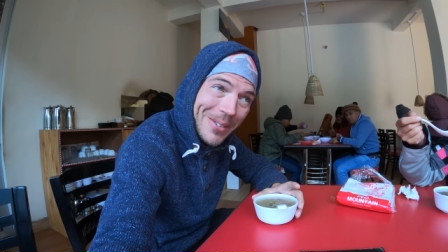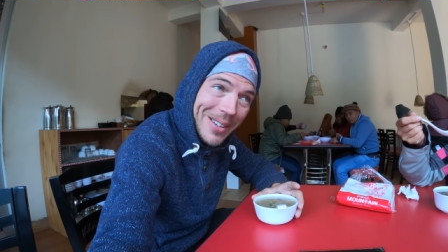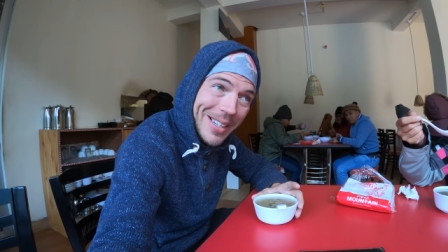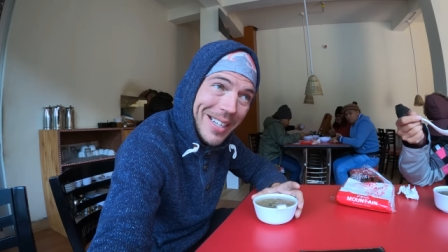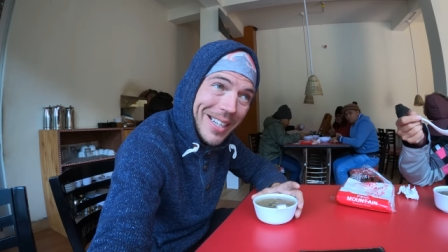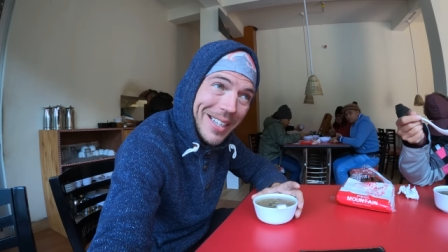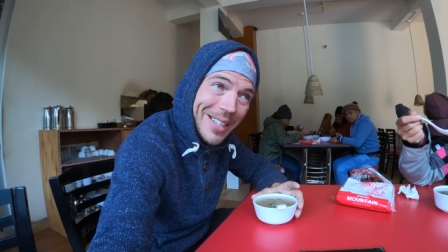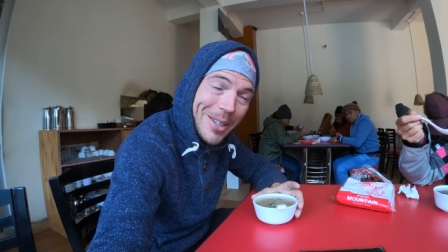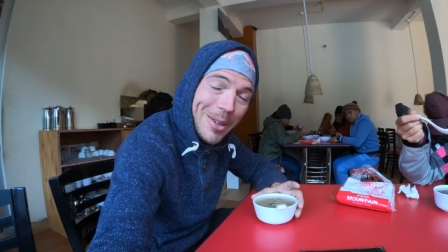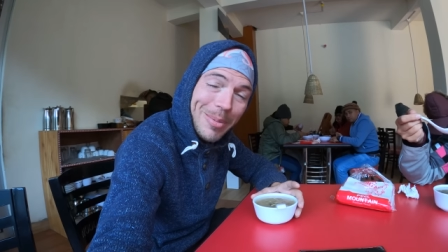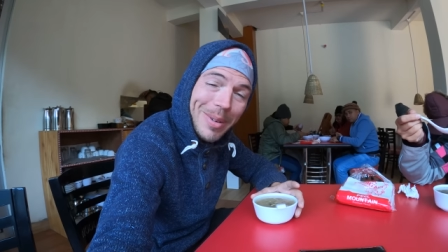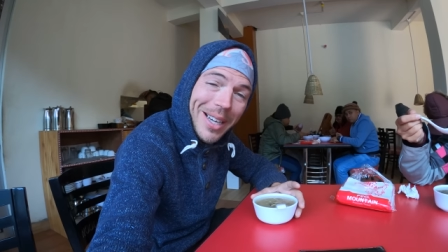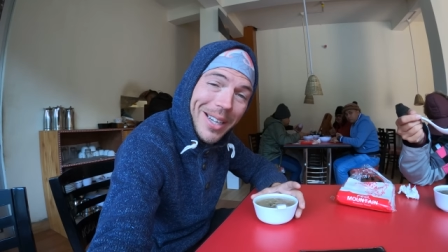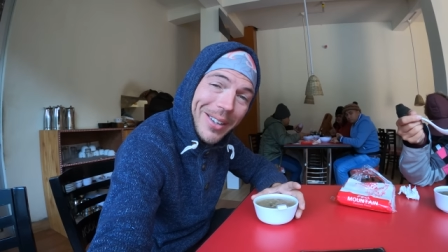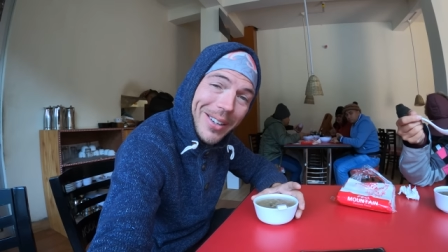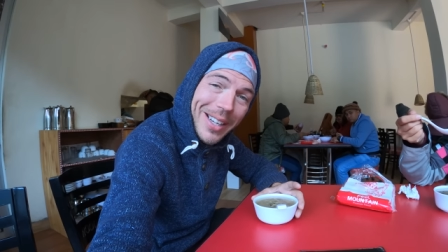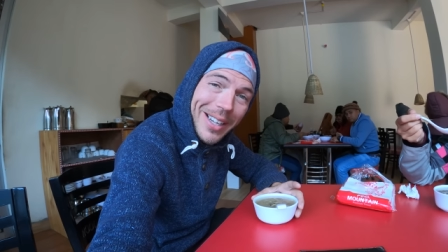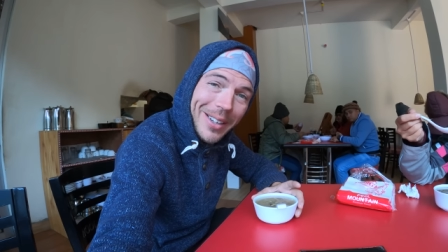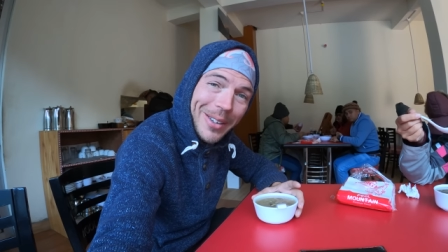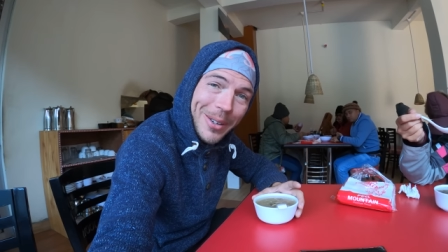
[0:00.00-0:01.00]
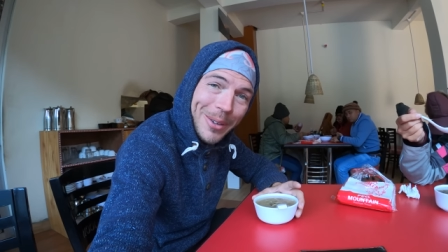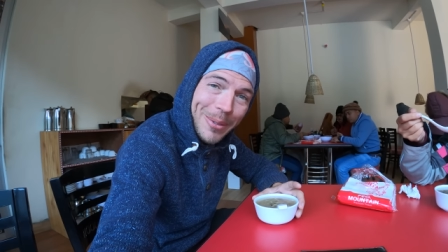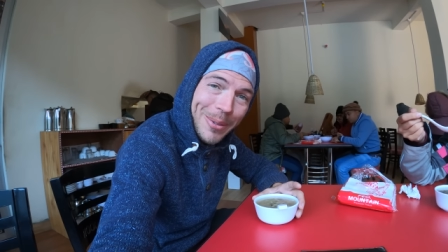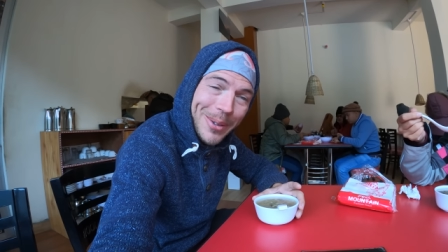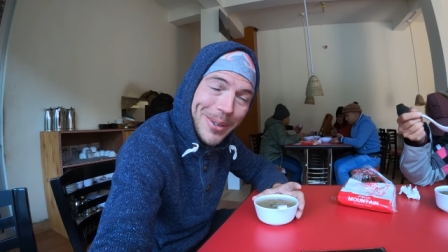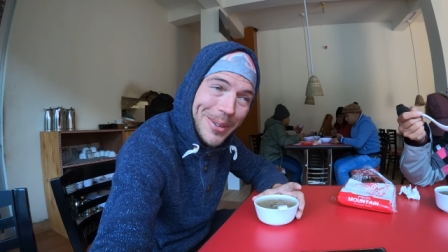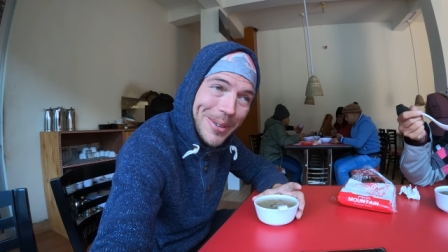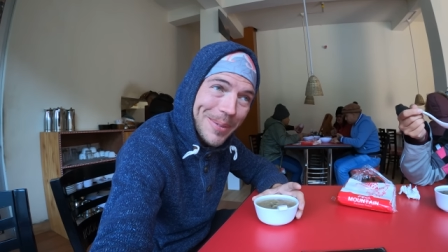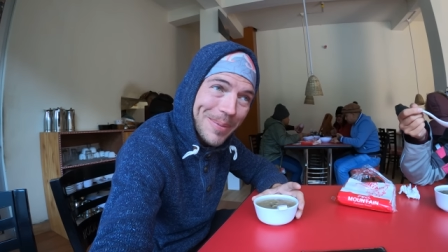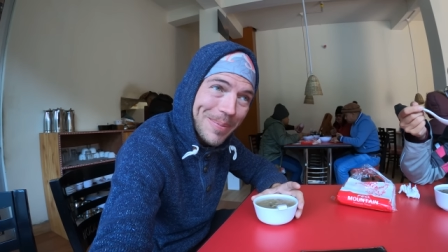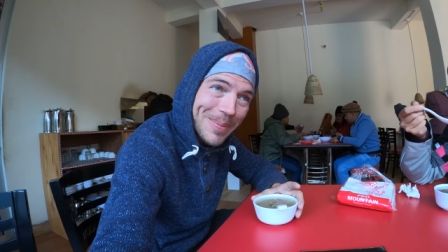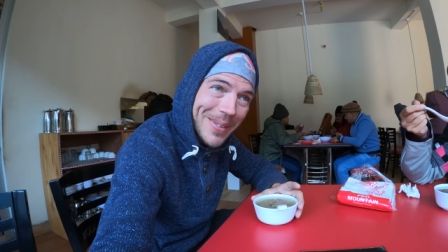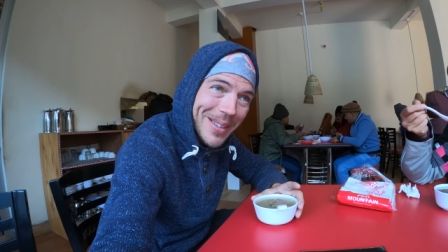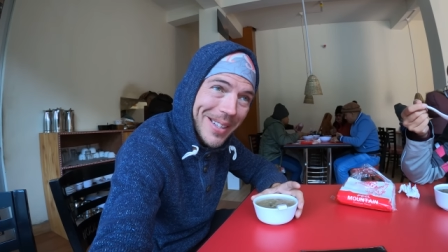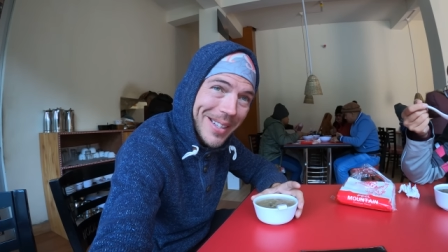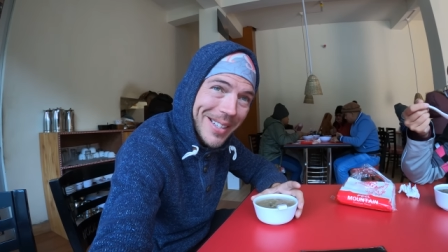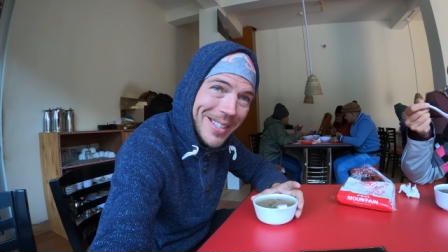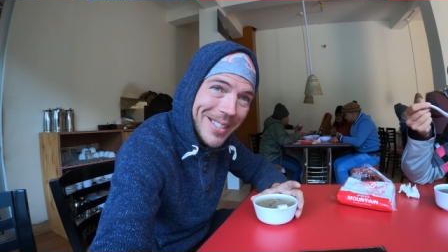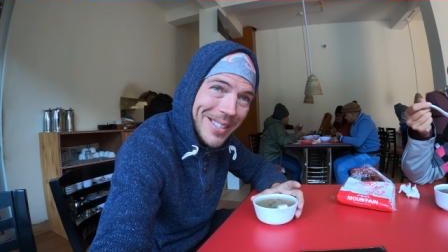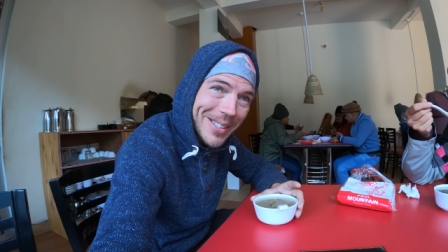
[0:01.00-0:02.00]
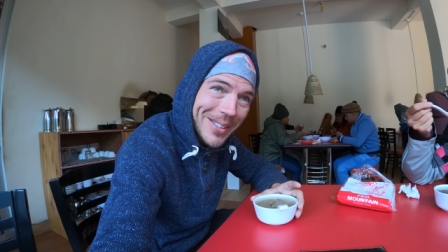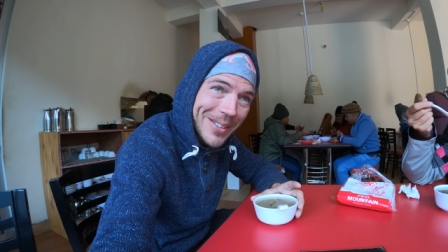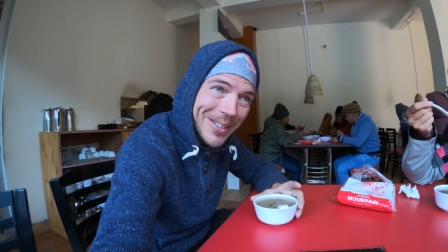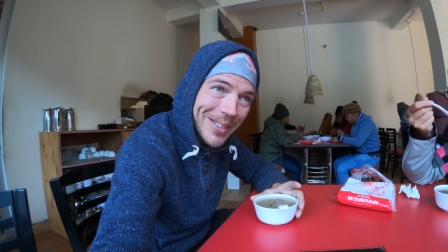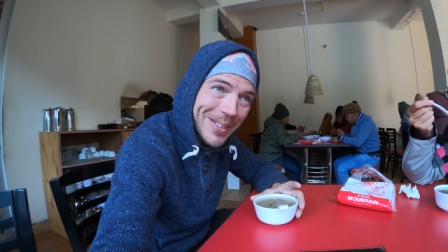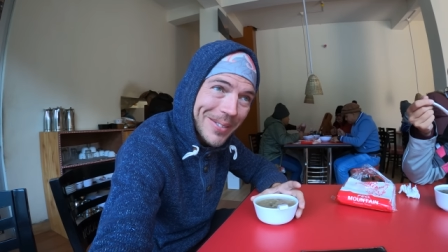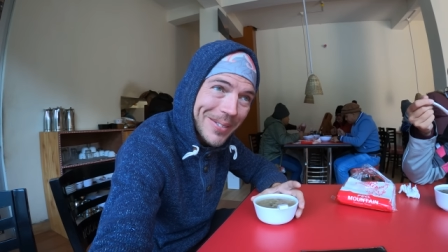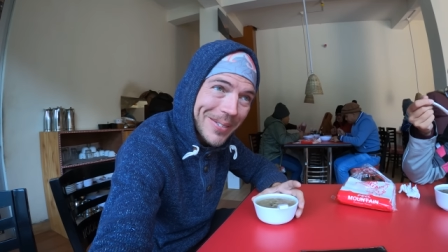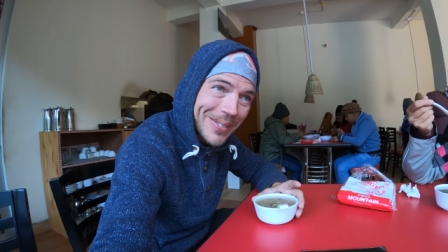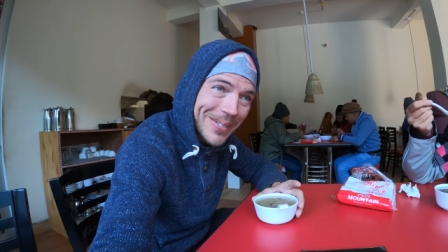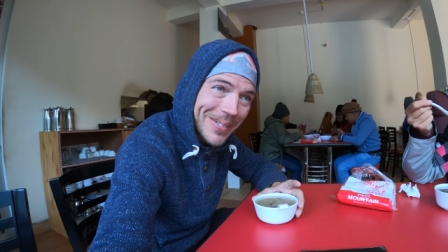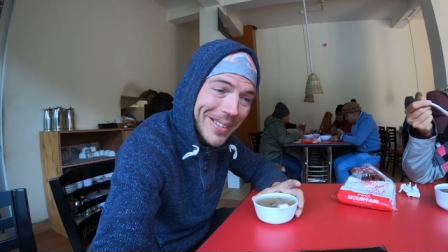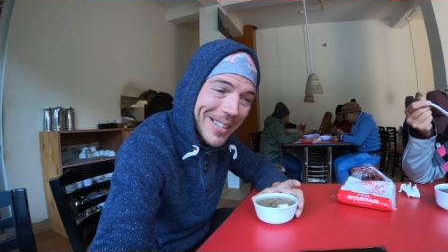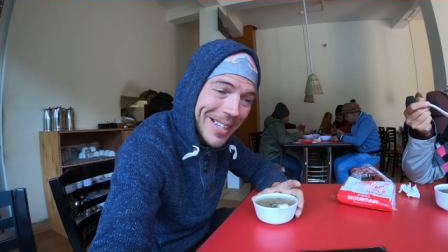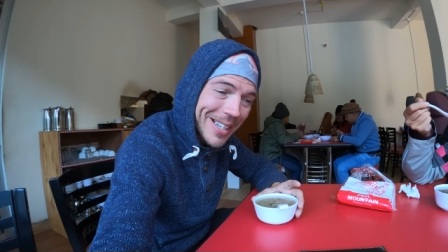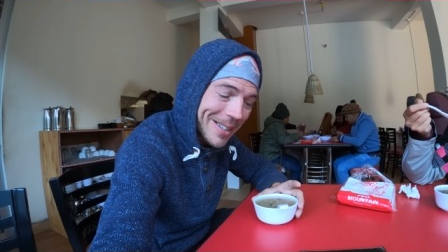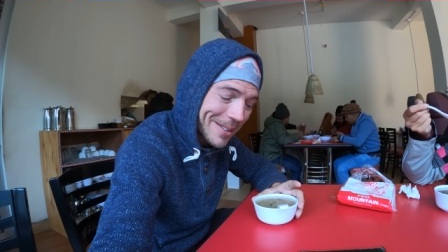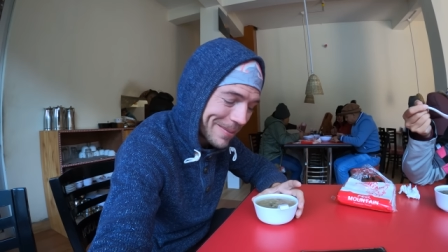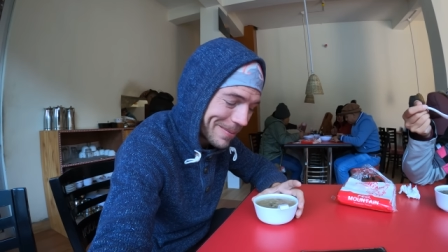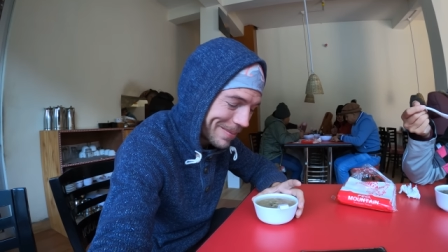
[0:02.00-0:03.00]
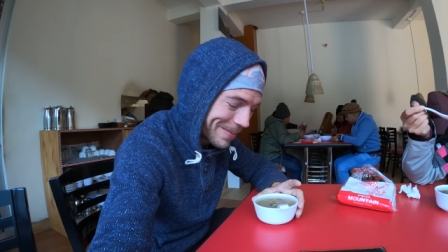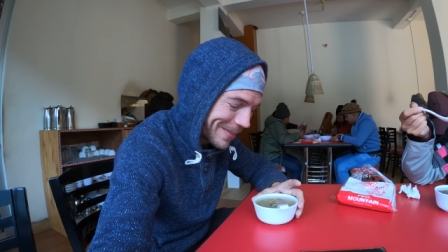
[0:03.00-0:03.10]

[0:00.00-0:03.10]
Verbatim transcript: we can go back again on the road. So yeah,